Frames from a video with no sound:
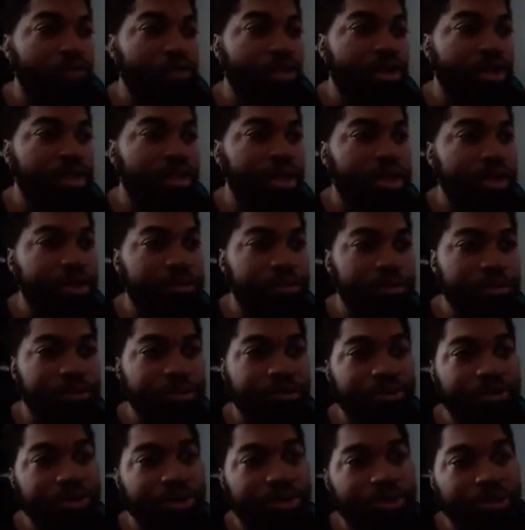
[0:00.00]
a lot of
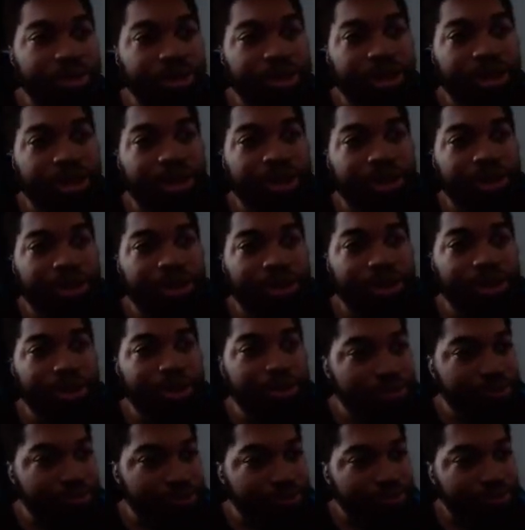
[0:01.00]
people tell me like, oh,
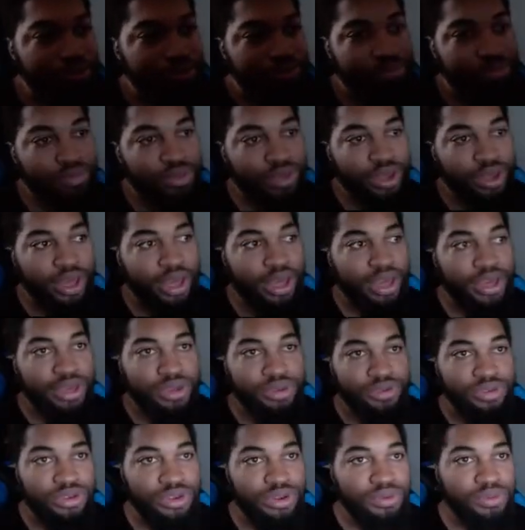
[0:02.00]
hey, you
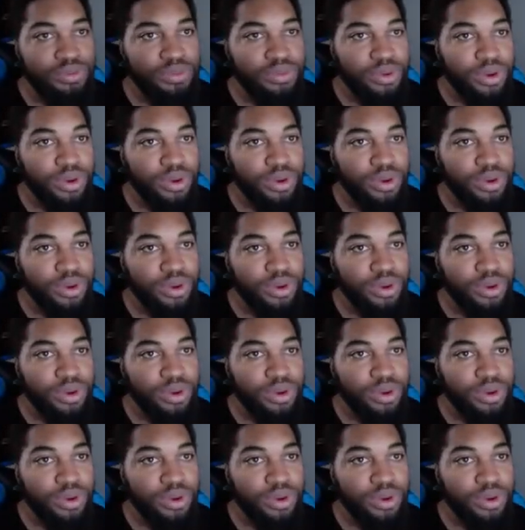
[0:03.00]
shouldn't